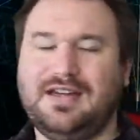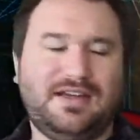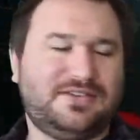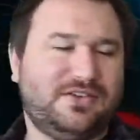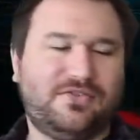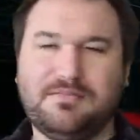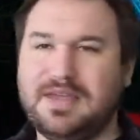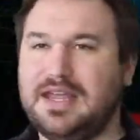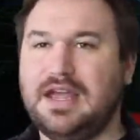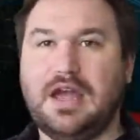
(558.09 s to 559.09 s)
So for
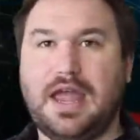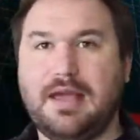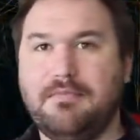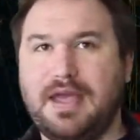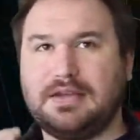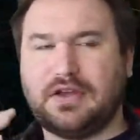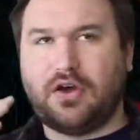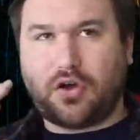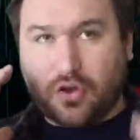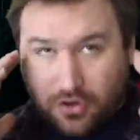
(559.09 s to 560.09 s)
me, it makes
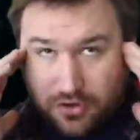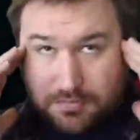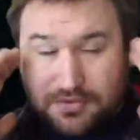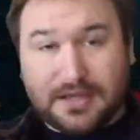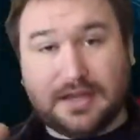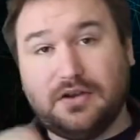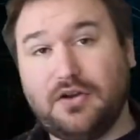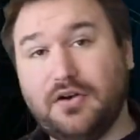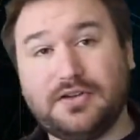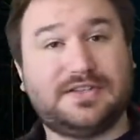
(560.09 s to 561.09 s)
complete and
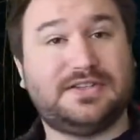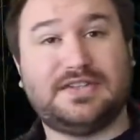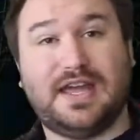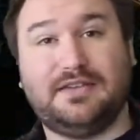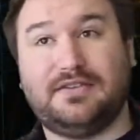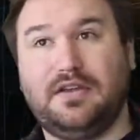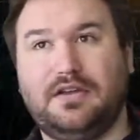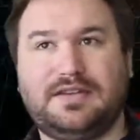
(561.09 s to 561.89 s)
utter sense